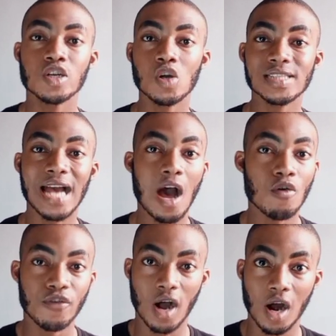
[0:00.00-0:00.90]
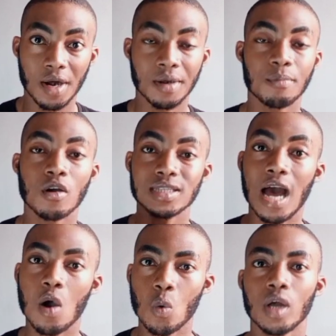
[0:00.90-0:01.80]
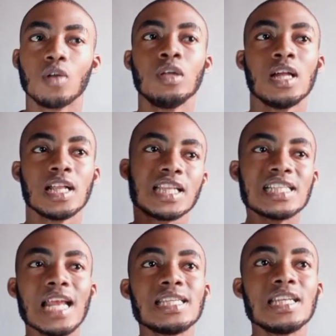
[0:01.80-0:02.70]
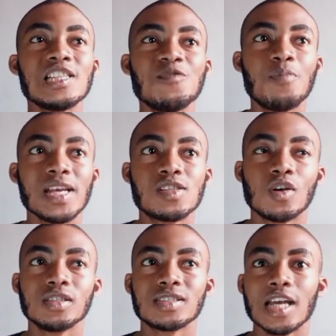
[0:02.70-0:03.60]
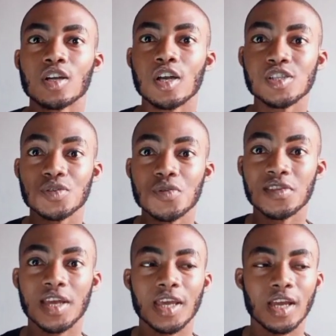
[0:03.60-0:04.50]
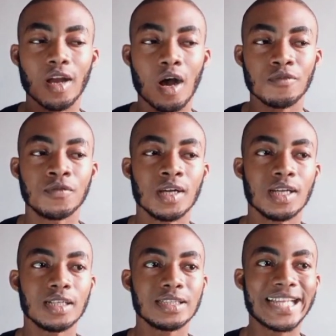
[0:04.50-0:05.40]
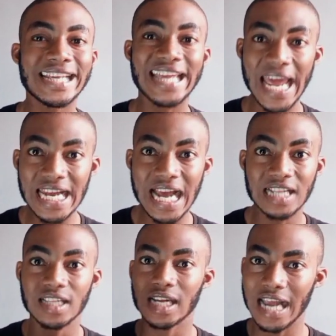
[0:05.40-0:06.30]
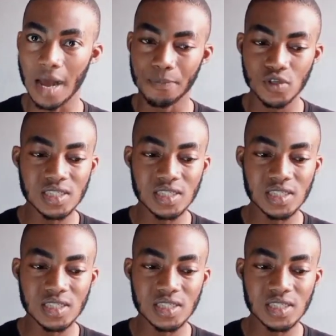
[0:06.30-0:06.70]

not how far, but how well. This lesson is based on the psychological thinking of the gain and the gap.